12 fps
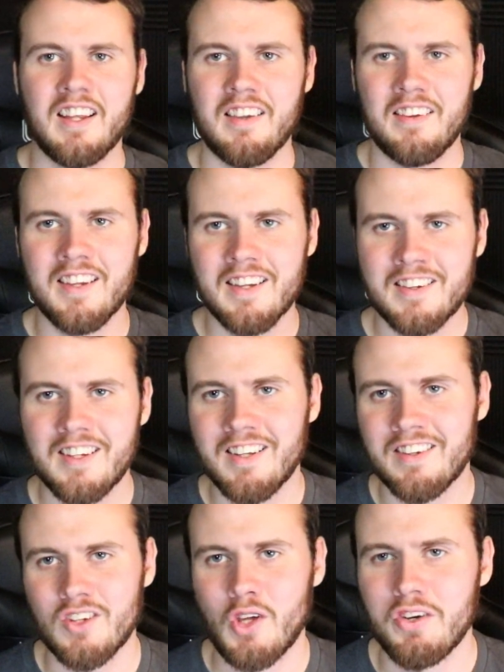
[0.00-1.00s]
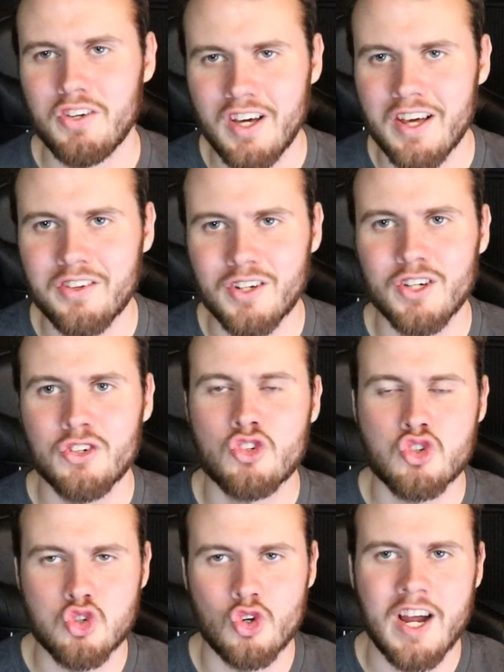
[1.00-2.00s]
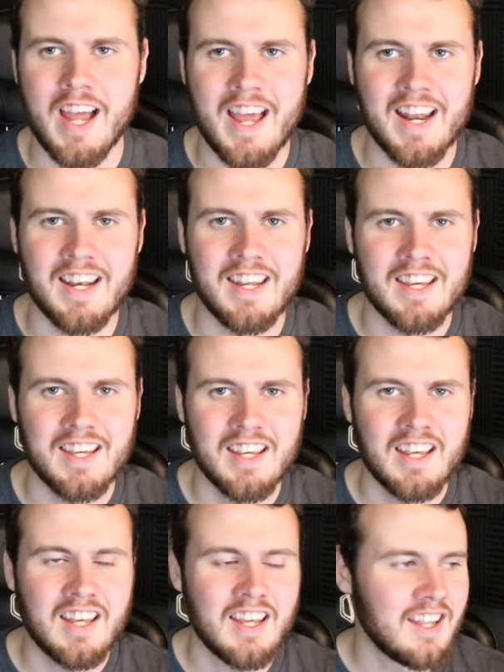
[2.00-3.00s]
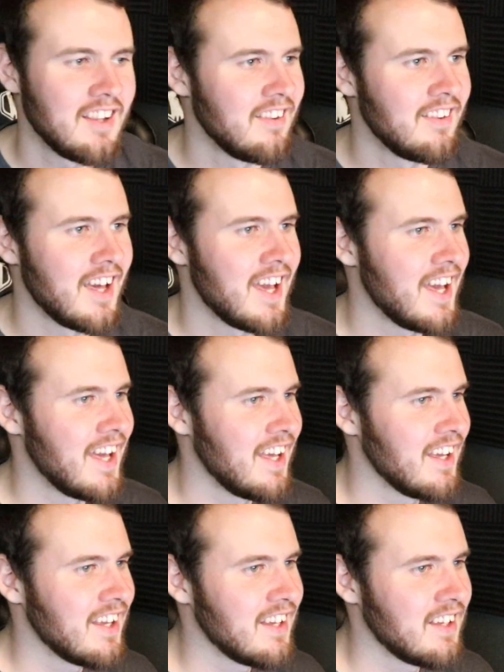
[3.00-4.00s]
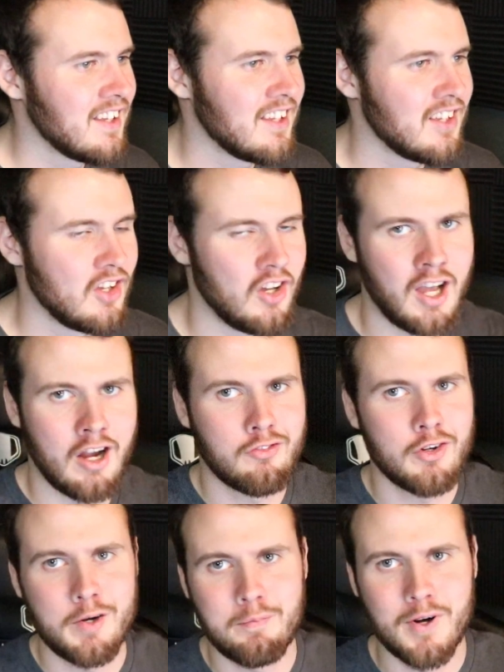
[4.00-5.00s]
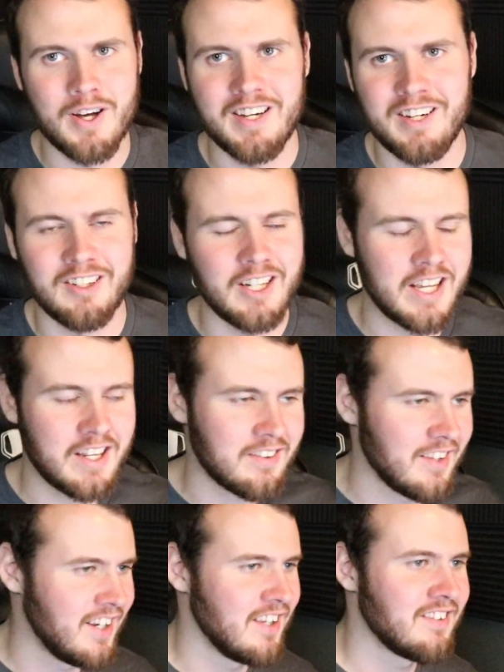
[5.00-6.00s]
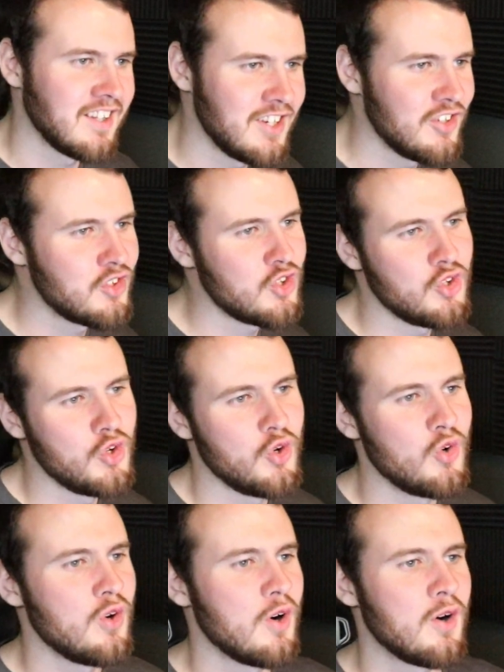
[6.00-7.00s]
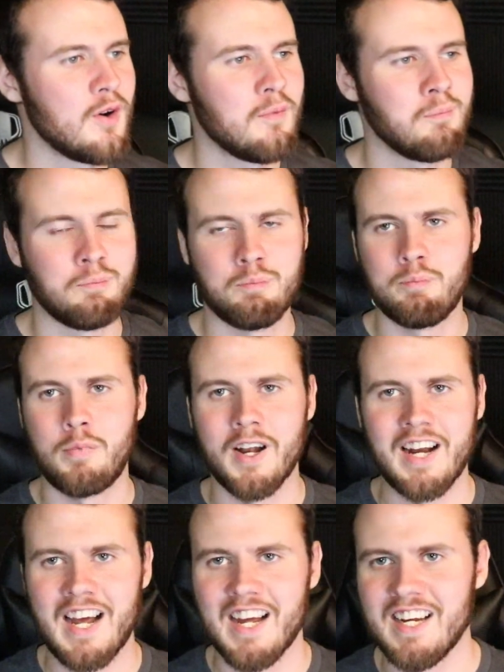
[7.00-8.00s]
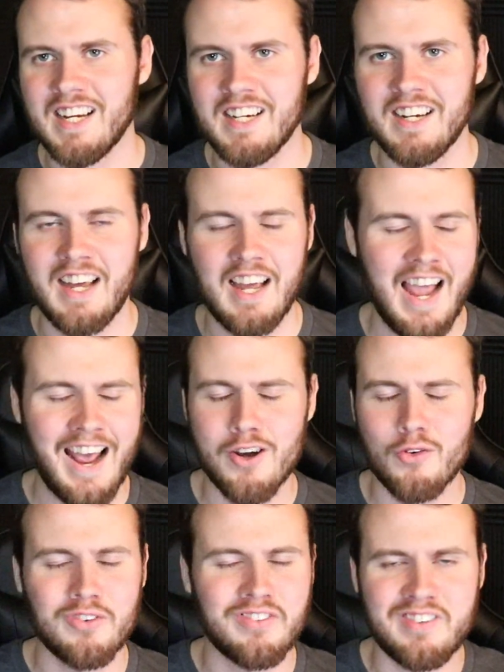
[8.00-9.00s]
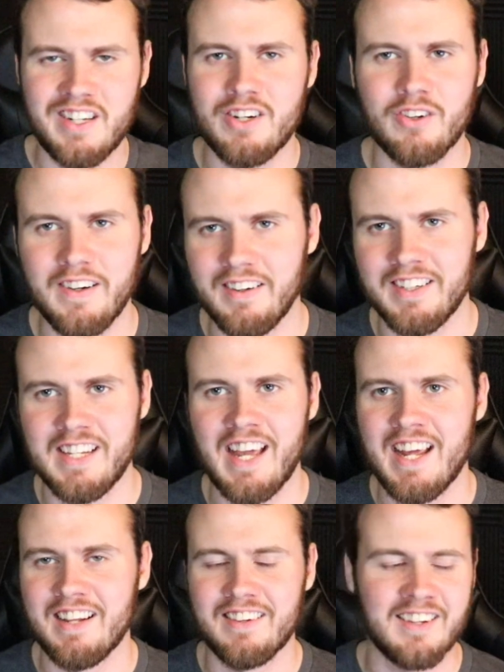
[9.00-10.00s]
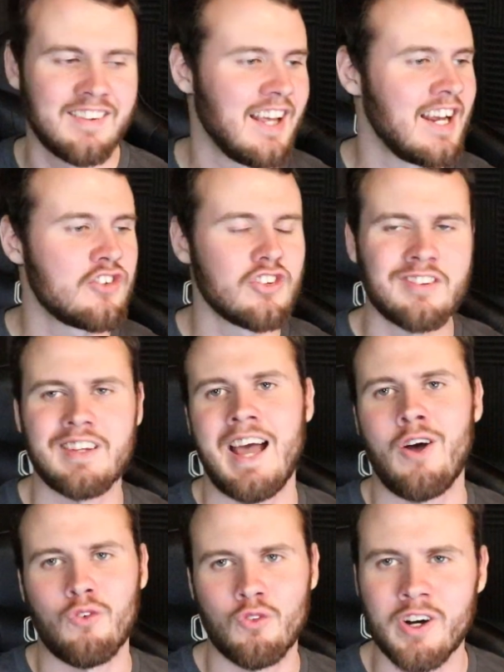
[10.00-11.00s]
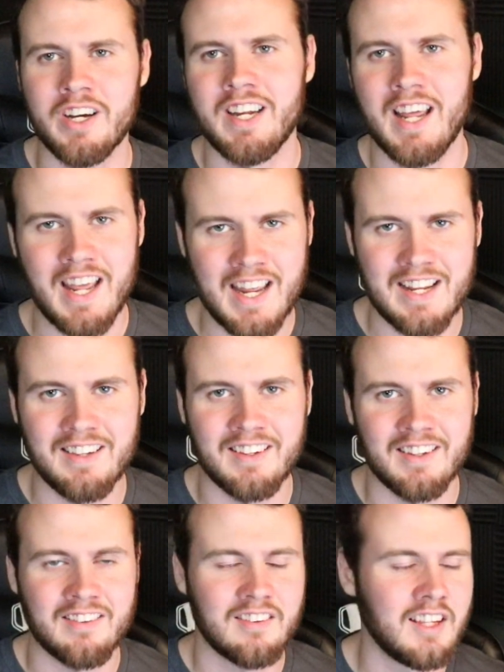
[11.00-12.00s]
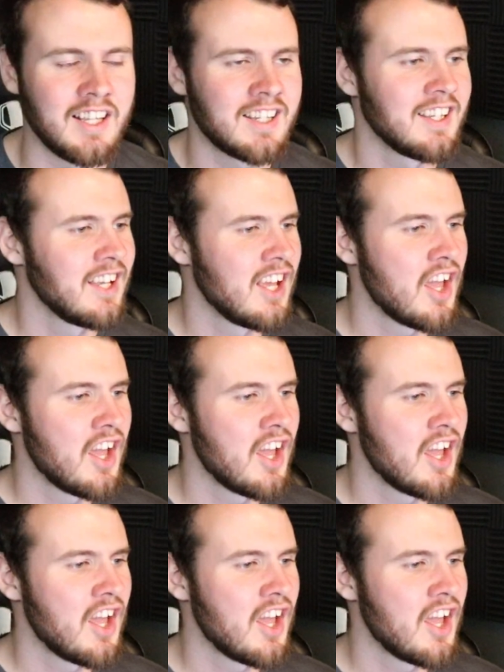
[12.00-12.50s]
This is another trend that everybody likes and is into, but I don't secretly hate this, I just outright hate this. Like,